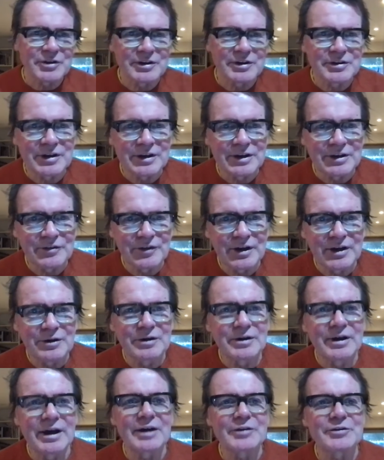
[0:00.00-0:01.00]

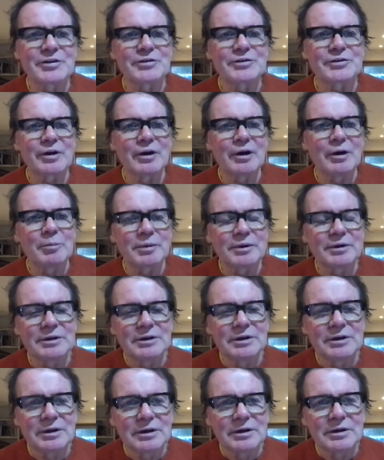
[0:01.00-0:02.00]
he has to stop.
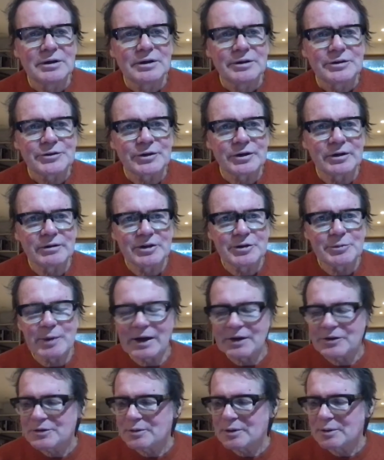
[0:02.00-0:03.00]
So
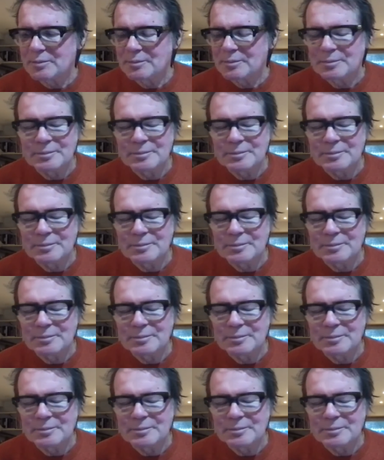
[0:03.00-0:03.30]
respect to him.